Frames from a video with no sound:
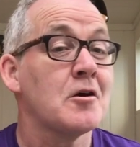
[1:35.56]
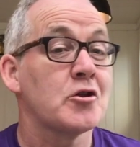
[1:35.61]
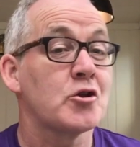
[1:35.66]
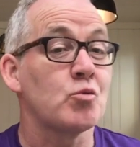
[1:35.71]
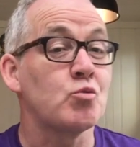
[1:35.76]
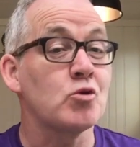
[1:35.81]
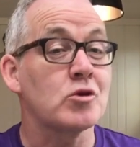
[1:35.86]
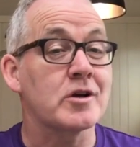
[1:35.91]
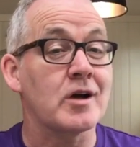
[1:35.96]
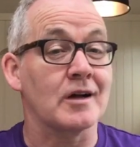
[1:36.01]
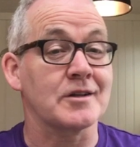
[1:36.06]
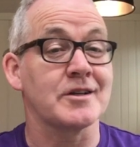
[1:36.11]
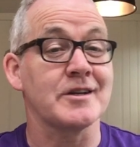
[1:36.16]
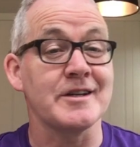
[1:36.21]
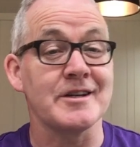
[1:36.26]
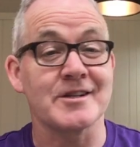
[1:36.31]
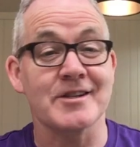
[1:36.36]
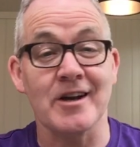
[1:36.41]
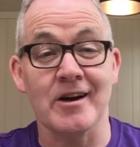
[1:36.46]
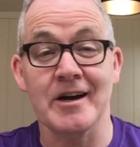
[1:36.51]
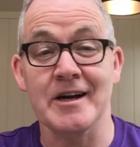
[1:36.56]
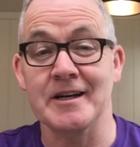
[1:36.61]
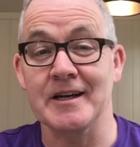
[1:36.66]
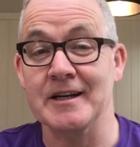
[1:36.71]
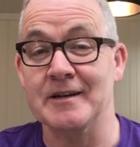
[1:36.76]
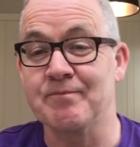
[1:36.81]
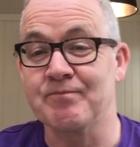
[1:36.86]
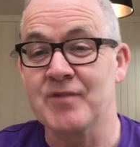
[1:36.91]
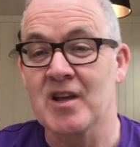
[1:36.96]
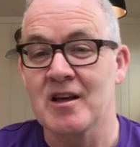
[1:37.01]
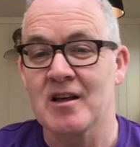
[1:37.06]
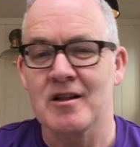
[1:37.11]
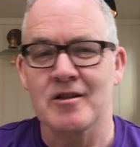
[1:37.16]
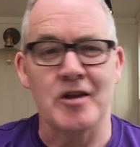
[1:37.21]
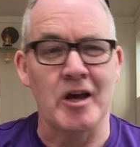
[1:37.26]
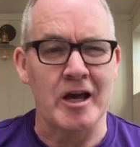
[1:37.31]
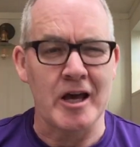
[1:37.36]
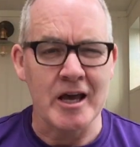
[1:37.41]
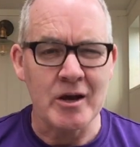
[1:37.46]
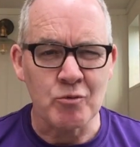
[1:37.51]
The woodcutter decided
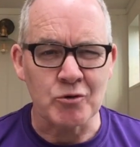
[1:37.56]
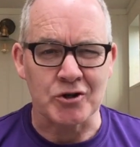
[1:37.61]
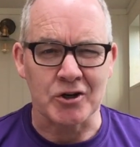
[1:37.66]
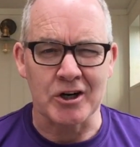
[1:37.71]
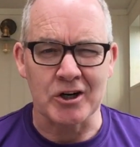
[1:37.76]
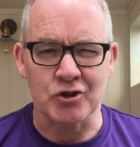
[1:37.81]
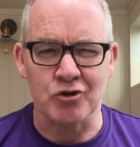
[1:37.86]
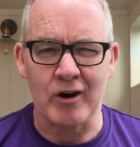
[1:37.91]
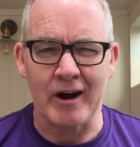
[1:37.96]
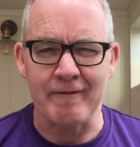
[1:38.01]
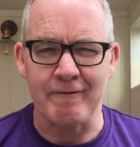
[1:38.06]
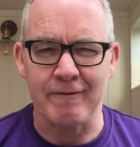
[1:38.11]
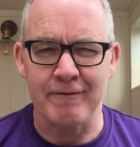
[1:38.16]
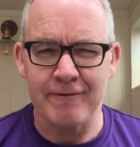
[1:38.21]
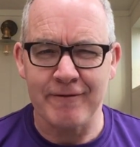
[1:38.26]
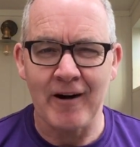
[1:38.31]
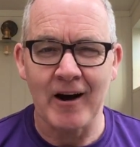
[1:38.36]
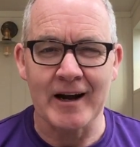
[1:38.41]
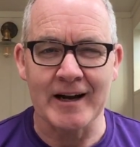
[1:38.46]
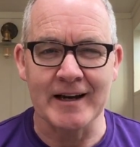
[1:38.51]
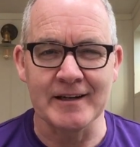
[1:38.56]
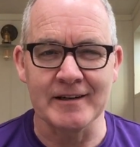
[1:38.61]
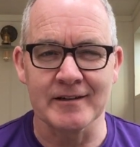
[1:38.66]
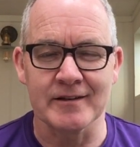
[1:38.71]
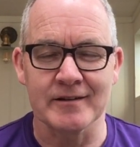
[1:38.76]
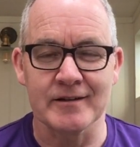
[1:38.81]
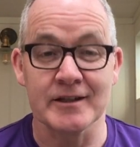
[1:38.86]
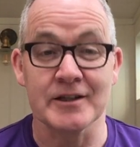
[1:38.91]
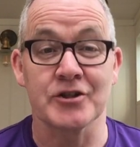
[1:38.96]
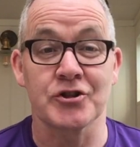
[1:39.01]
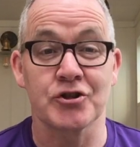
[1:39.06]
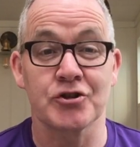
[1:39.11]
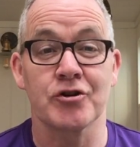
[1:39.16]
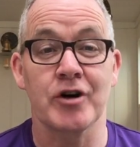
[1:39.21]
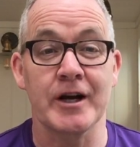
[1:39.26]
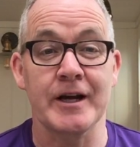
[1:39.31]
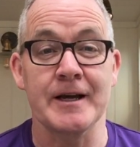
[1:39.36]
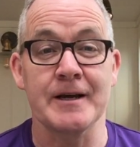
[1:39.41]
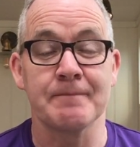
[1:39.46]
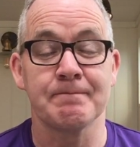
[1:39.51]
that he was going to try and find this
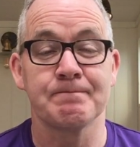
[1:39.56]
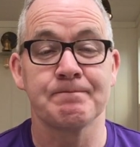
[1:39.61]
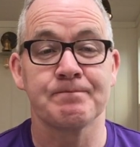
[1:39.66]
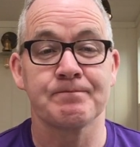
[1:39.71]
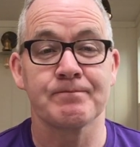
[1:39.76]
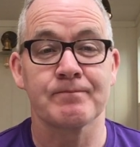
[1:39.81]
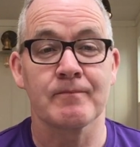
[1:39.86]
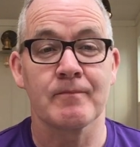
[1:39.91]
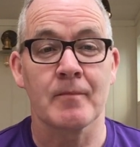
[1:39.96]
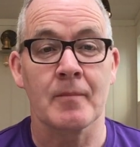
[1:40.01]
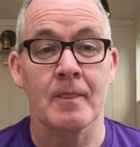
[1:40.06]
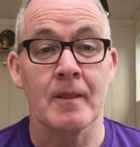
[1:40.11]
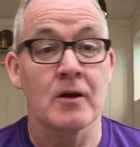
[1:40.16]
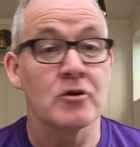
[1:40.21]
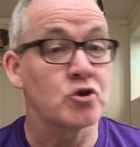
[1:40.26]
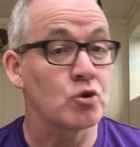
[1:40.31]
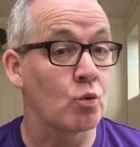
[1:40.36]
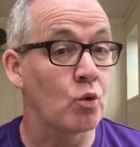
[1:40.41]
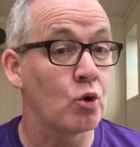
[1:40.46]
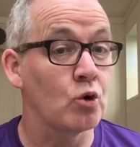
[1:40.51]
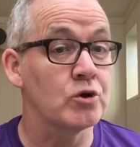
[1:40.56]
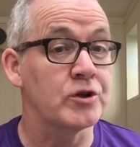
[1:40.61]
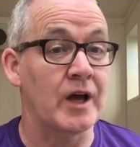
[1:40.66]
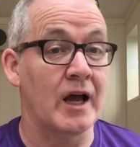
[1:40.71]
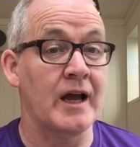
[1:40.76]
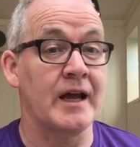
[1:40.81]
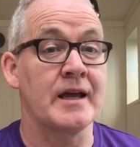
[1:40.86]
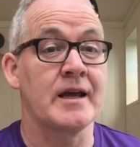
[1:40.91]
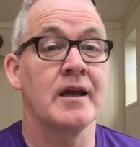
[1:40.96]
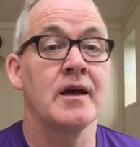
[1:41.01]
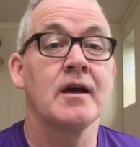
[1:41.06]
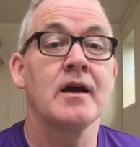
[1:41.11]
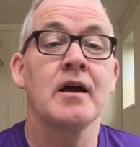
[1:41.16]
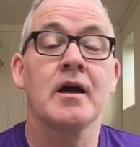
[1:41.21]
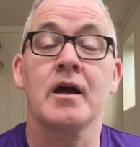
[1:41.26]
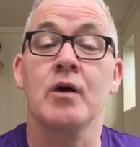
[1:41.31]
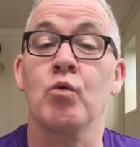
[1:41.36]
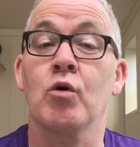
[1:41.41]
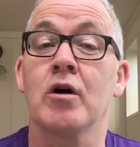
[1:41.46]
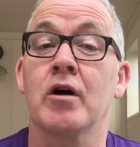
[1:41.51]
tree. So all day
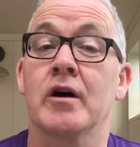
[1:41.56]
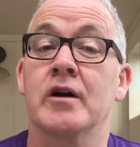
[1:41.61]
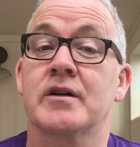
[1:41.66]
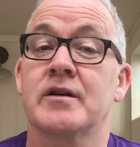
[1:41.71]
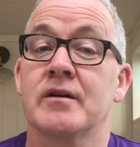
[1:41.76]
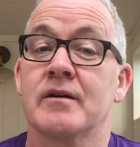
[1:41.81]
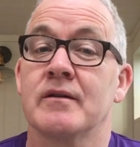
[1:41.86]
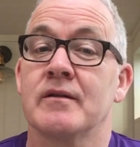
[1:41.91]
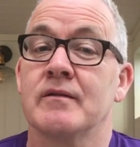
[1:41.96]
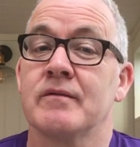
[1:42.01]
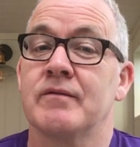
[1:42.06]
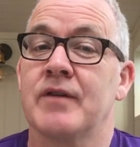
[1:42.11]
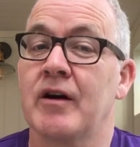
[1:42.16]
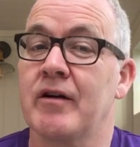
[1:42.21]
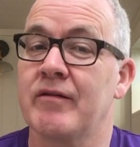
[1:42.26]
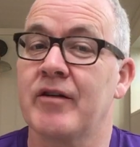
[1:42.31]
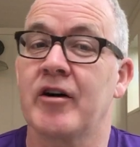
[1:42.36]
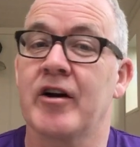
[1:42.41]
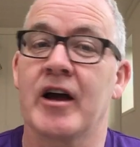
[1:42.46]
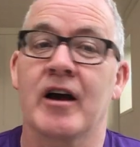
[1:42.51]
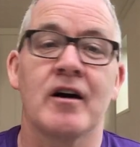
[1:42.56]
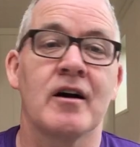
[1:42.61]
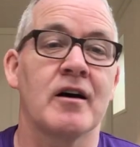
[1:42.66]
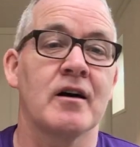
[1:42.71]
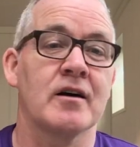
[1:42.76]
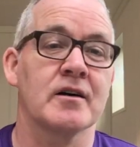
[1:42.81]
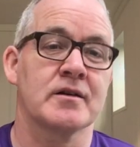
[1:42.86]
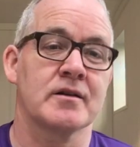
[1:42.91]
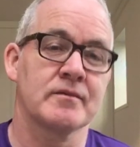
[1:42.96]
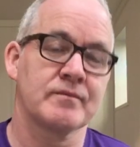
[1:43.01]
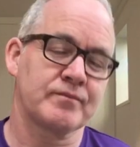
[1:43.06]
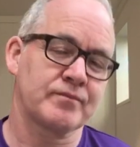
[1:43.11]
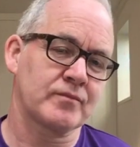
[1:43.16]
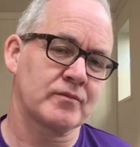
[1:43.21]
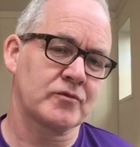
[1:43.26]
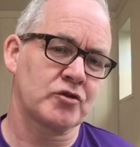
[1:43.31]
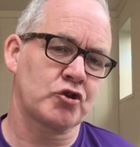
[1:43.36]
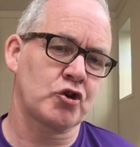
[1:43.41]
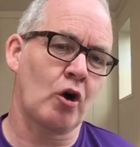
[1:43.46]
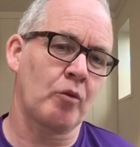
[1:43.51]
he worked very, very hard,
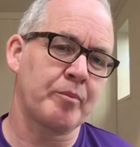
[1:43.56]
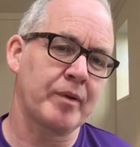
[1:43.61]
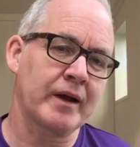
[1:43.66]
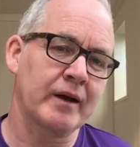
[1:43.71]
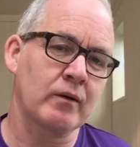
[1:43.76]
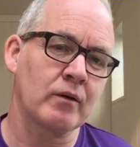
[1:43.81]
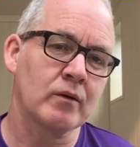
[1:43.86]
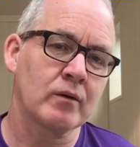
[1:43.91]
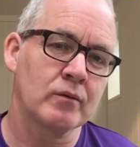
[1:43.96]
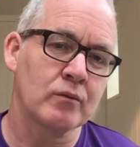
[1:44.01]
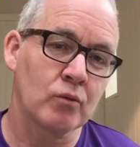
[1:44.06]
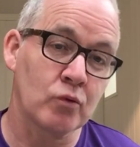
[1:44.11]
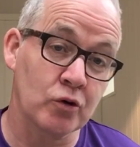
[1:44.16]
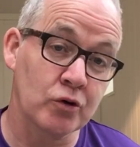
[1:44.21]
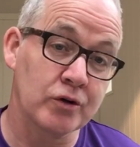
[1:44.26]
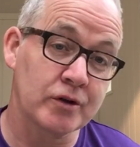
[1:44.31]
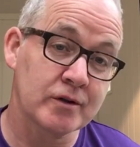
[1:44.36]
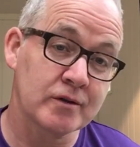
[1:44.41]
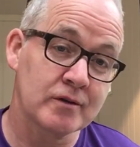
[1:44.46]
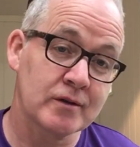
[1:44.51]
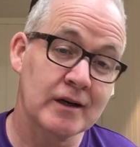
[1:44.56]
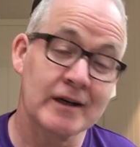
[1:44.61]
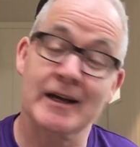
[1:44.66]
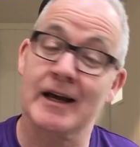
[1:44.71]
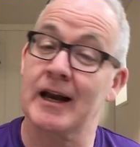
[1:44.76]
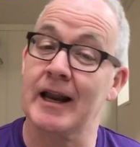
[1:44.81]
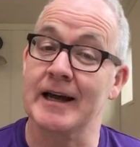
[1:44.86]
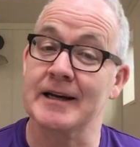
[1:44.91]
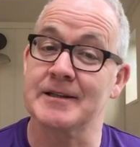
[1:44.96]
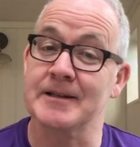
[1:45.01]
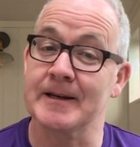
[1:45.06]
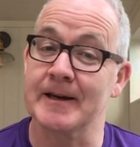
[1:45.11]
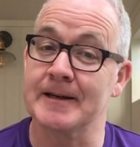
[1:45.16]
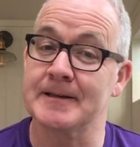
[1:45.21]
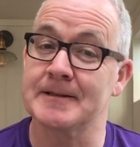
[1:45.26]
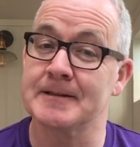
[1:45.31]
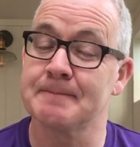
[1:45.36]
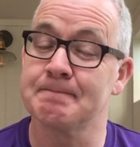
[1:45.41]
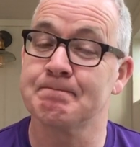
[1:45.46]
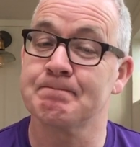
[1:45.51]
chopping wood and collecting
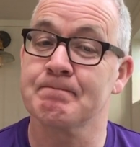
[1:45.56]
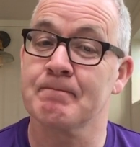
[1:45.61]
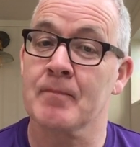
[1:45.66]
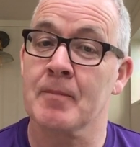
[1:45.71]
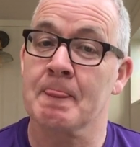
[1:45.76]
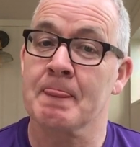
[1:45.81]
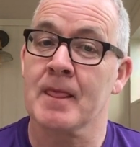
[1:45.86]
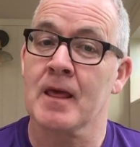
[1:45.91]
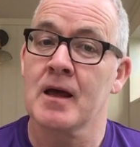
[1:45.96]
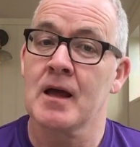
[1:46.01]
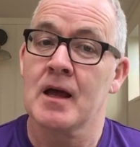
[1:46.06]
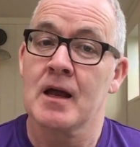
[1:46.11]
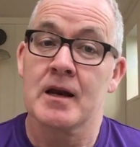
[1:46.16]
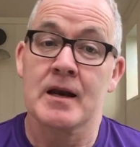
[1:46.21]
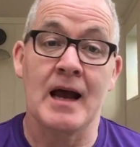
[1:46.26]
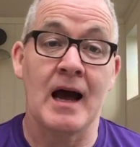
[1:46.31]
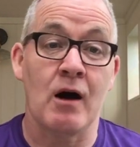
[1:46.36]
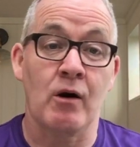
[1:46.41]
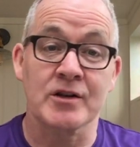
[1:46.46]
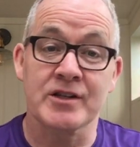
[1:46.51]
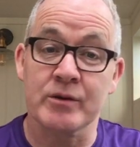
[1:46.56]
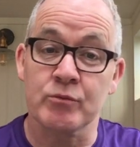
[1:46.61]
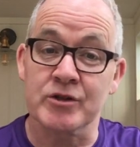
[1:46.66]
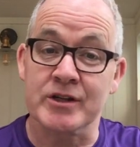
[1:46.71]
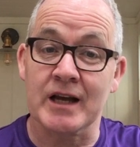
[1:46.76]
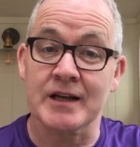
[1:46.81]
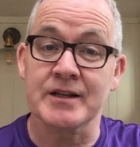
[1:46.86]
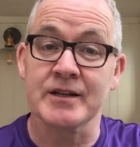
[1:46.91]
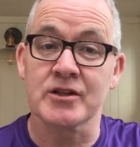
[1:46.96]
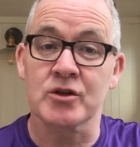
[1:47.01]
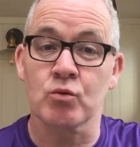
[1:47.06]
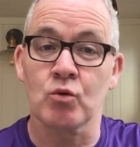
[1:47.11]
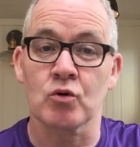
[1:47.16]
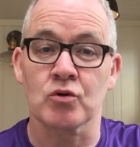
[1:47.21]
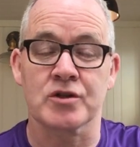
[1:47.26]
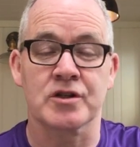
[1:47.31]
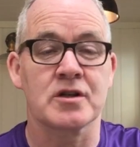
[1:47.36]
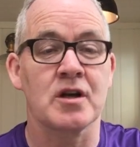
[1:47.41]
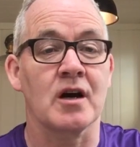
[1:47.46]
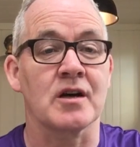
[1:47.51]
it. Now, as it was getting
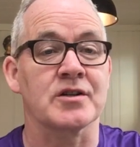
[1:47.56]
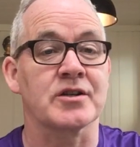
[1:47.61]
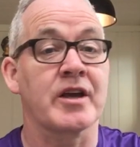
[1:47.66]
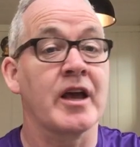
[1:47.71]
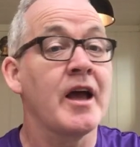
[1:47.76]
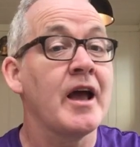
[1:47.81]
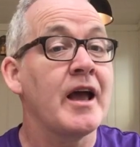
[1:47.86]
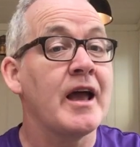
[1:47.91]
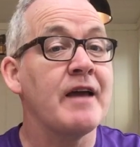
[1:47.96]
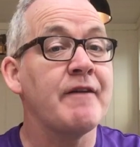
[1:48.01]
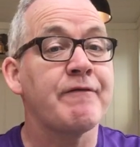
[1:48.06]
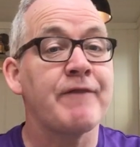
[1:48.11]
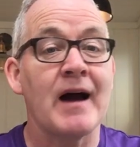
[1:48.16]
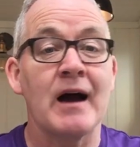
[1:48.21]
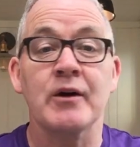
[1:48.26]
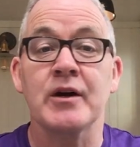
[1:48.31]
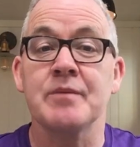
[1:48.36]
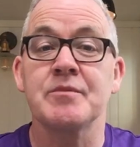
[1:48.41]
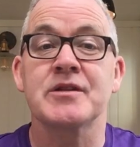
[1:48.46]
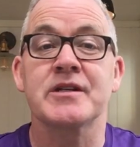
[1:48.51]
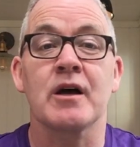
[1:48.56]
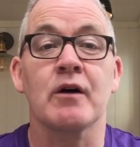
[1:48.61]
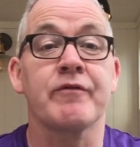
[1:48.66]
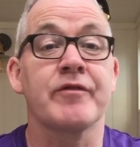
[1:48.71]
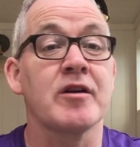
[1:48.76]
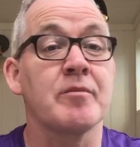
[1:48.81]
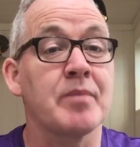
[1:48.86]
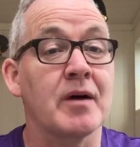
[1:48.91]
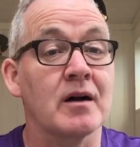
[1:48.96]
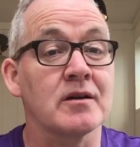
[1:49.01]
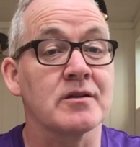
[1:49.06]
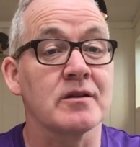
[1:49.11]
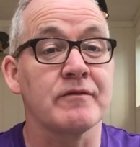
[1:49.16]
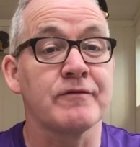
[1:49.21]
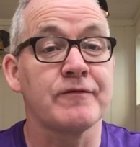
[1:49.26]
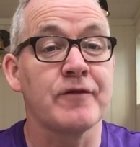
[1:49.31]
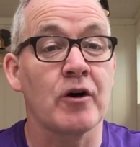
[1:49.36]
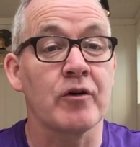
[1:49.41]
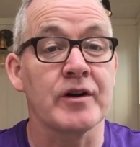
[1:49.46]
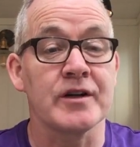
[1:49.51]
towards dusk, he found himself in a part of the
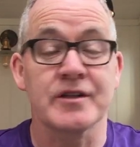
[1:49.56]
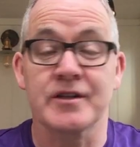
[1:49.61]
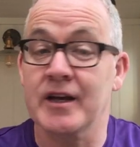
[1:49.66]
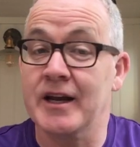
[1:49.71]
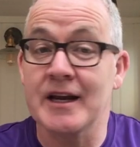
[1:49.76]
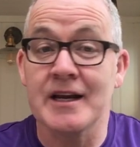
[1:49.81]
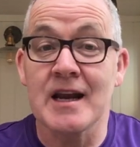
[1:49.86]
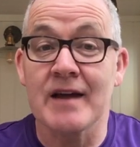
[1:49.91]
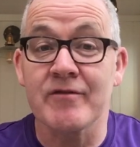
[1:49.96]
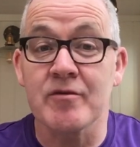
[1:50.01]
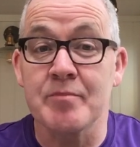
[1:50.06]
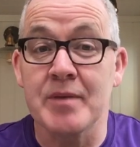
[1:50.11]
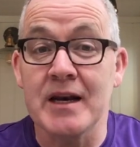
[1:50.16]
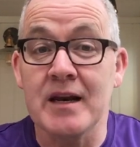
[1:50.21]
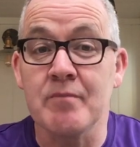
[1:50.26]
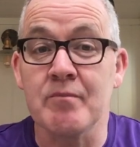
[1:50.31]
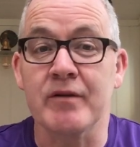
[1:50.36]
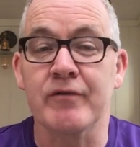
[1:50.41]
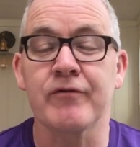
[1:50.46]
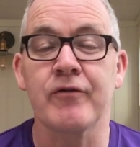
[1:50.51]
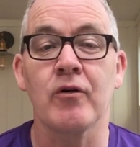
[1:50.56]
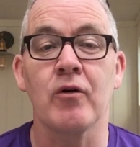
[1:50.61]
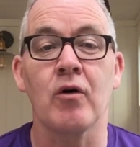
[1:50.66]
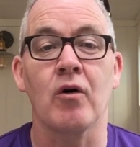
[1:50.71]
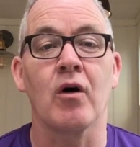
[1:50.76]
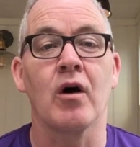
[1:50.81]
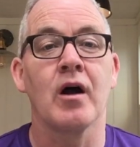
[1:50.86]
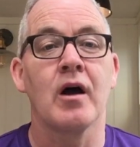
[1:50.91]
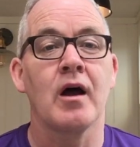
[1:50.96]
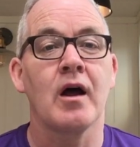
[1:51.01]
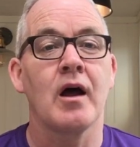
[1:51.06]
forest that he'd never been in before.